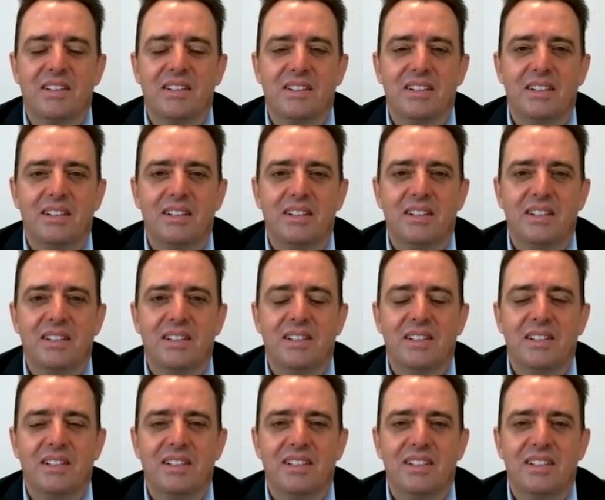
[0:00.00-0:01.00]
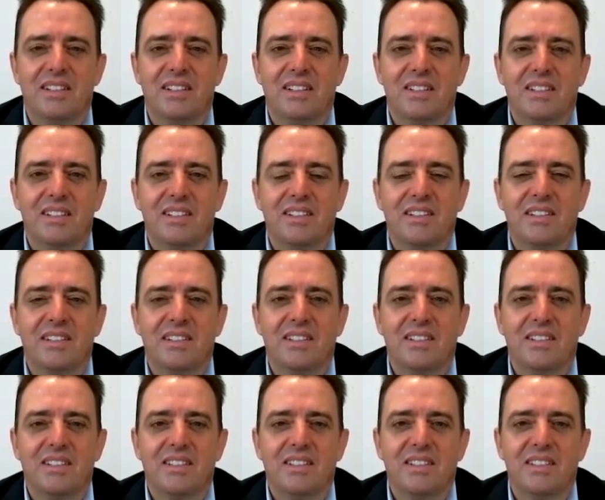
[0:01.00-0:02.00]

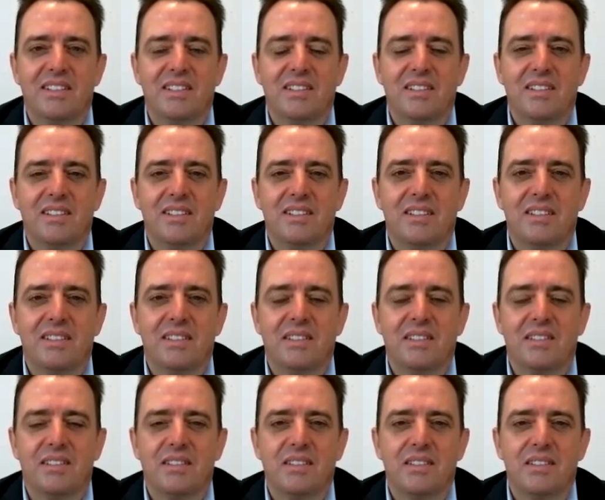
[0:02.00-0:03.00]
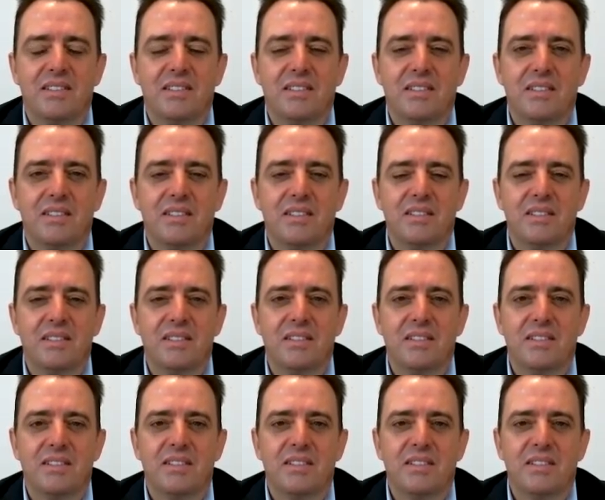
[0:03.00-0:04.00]

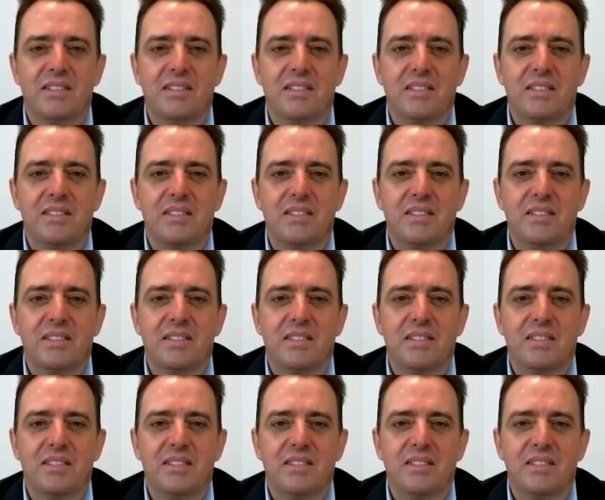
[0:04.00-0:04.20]
The person shown says nothing.